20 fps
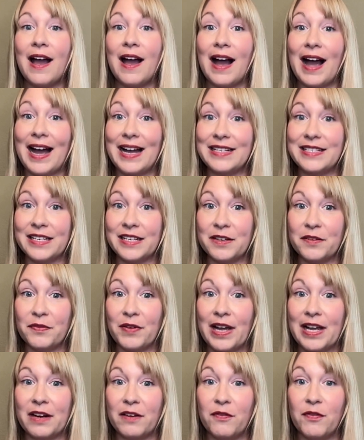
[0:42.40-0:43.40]

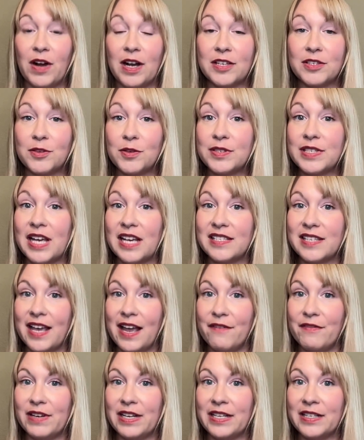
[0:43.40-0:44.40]
identifying fossils as
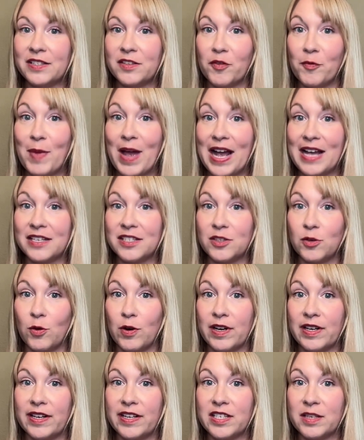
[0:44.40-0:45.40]
evidence of past
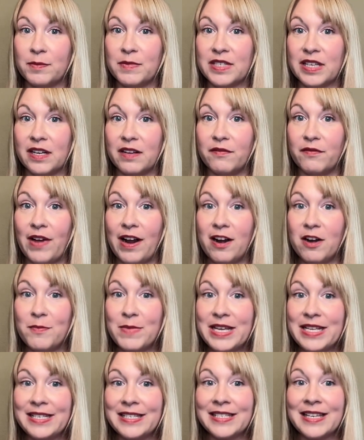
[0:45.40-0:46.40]
organisms and
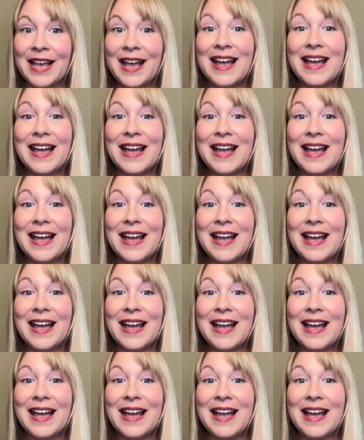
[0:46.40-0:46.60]
environments,